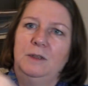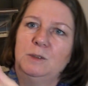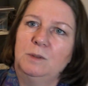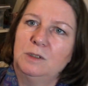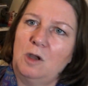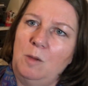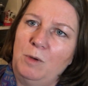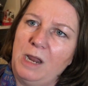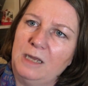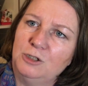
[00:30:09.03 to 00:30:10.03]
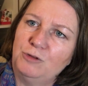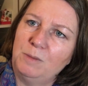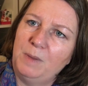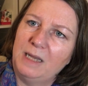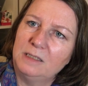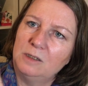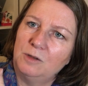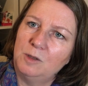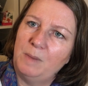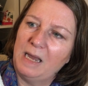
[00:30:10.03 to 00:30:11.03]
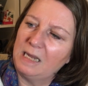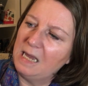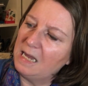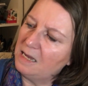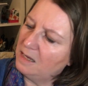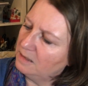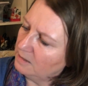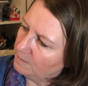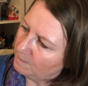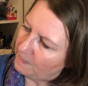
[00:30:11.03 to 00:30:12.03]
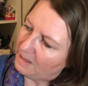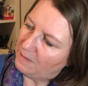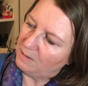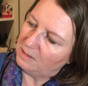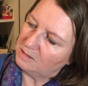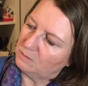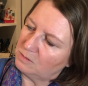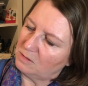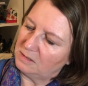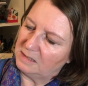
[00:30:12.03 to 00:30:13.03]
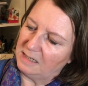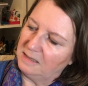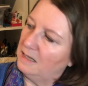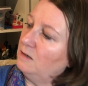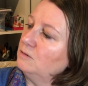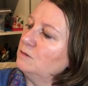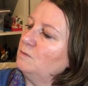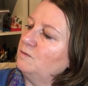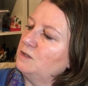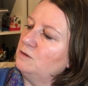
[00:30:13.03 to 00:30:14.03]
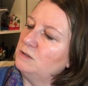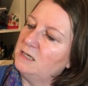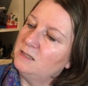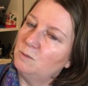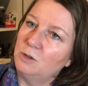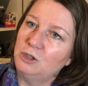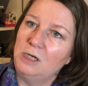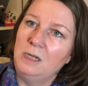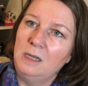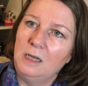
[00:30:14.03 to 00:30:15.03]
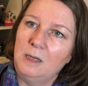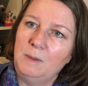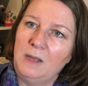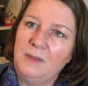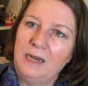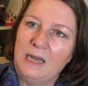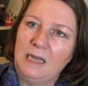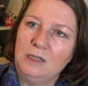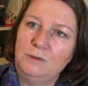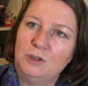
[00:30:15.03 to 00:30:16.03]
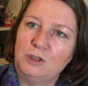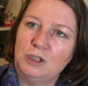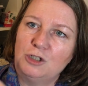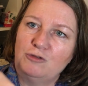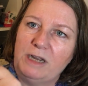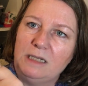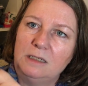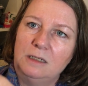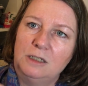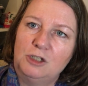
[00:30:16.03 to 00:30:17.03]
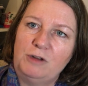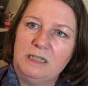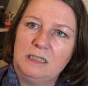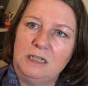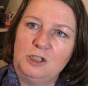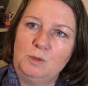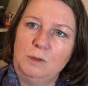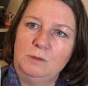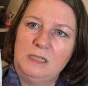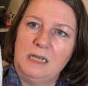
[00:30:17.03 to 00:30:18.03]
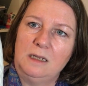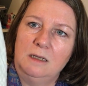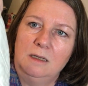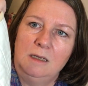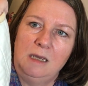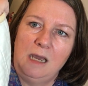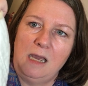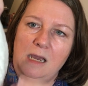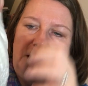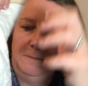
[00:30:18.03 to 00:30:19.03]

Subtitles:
This one's got a meandering pattern on the back here, and then it's also got a stain there. Looks obviously used in his washing. And then I used just a straight stitch quilting here.